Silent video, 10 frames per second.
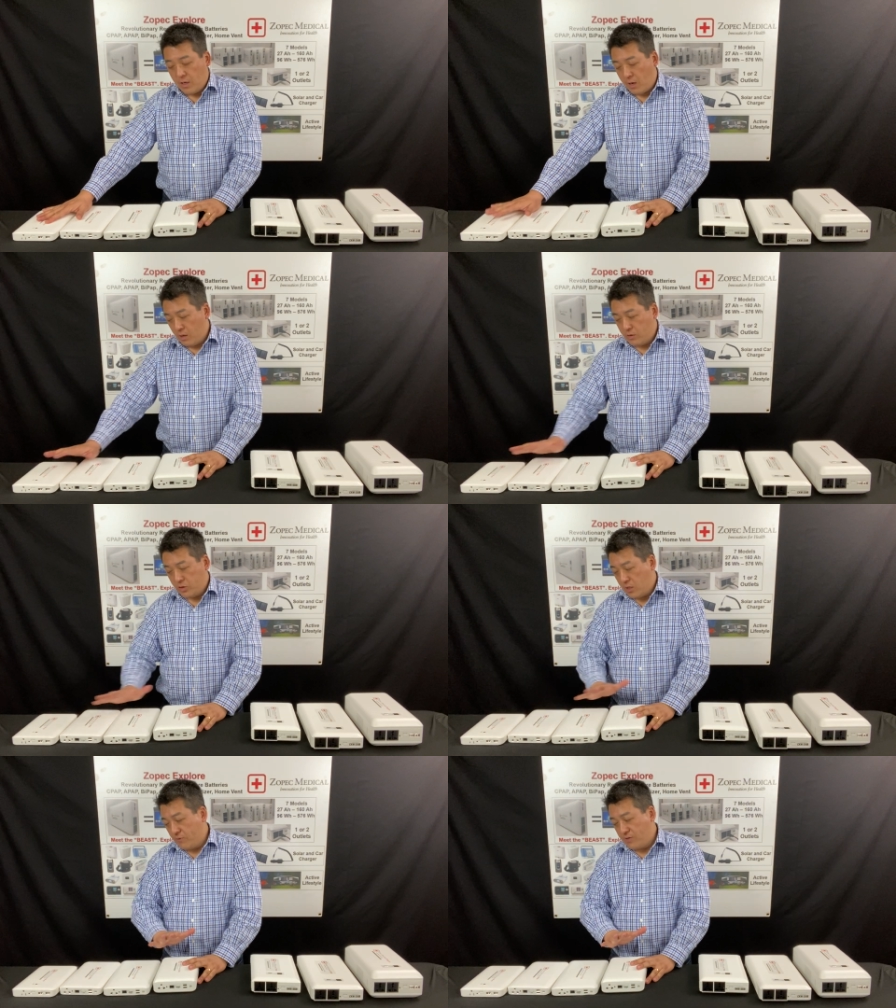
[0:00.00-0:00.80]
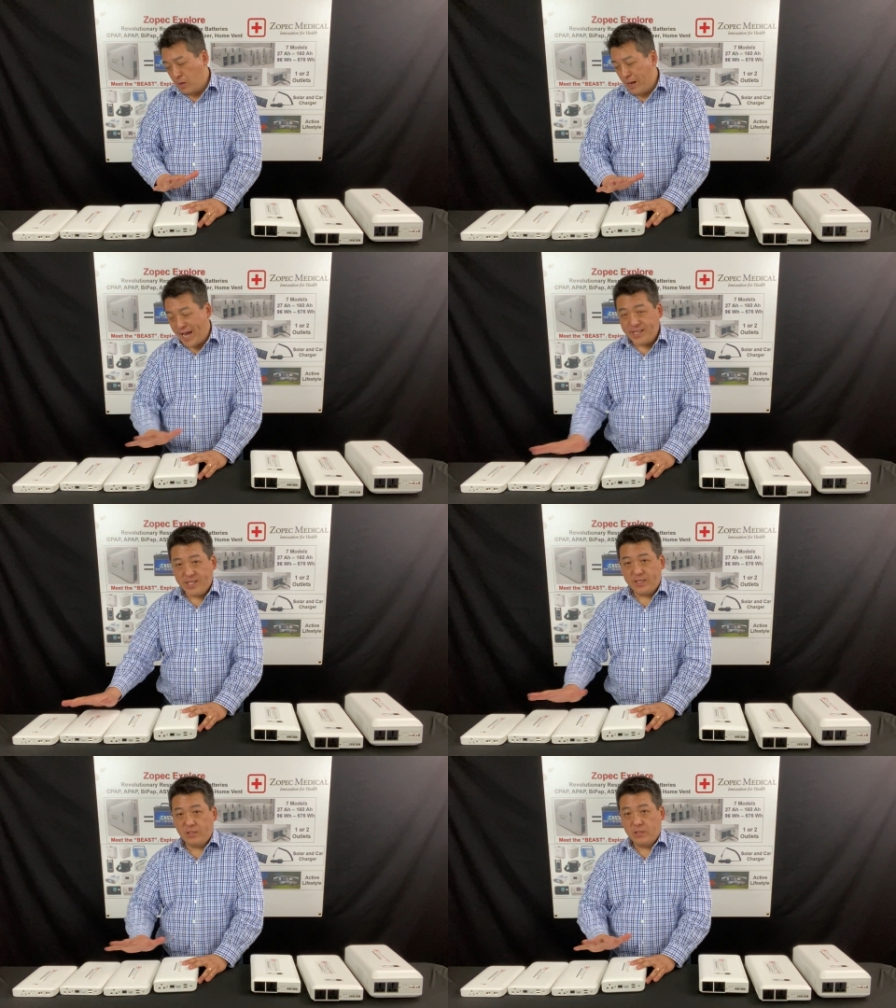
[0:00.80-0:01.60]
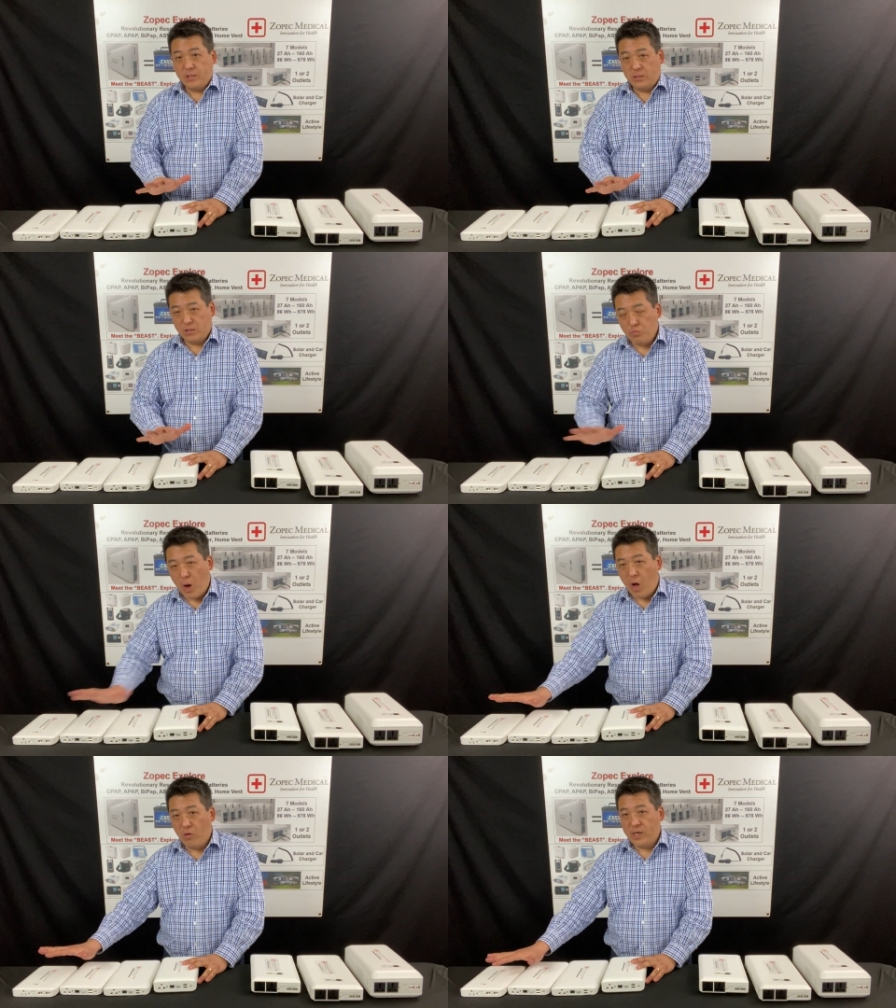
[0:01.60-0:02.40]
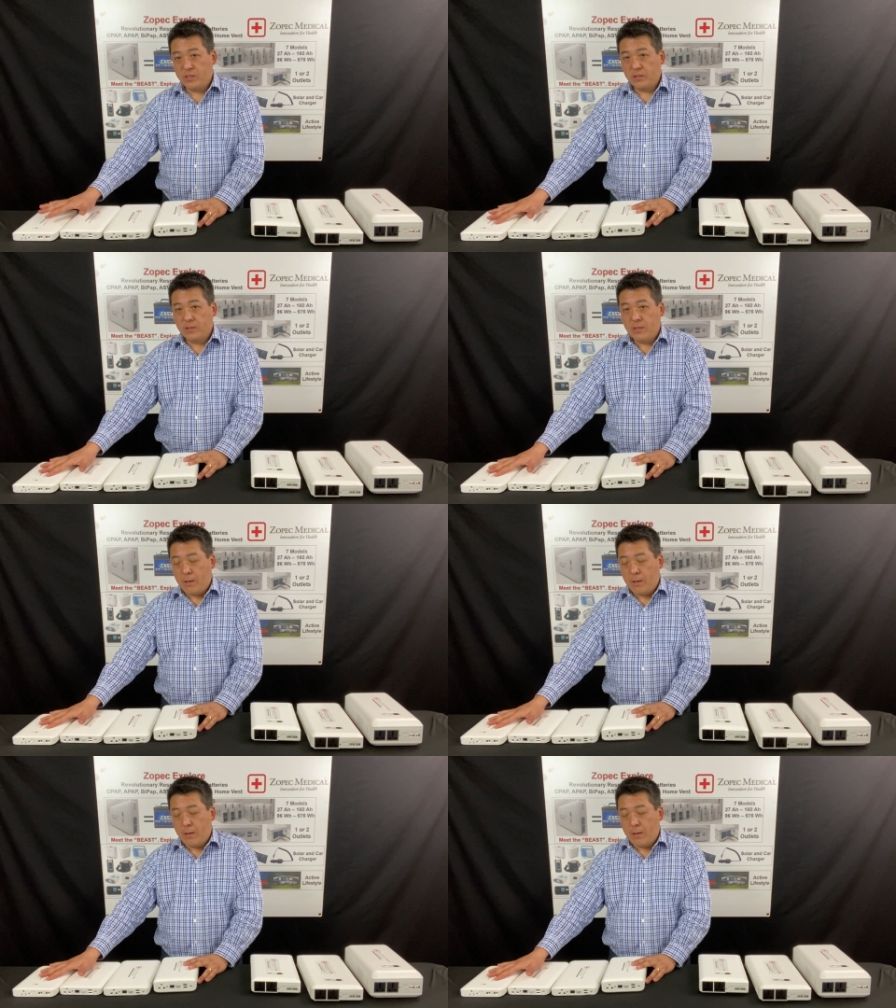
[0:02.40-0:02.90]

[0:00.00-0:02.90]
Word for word: are some of the lightest, smallest